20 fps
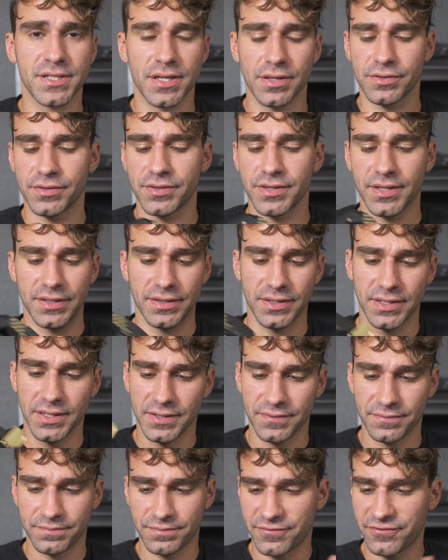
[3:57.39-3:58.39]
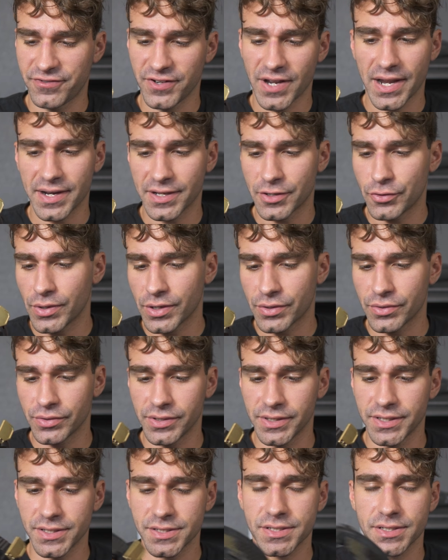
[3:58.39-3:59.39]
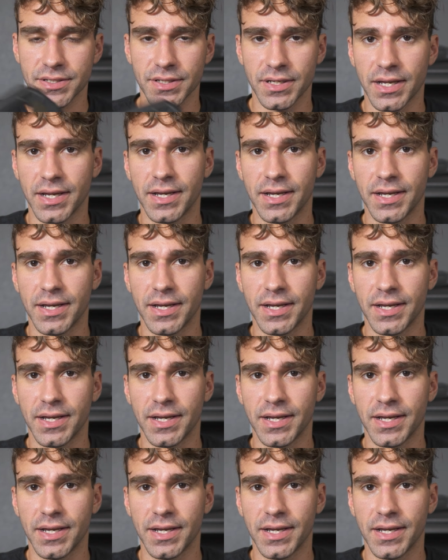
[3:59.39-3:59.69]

other than the Fanatec quick release,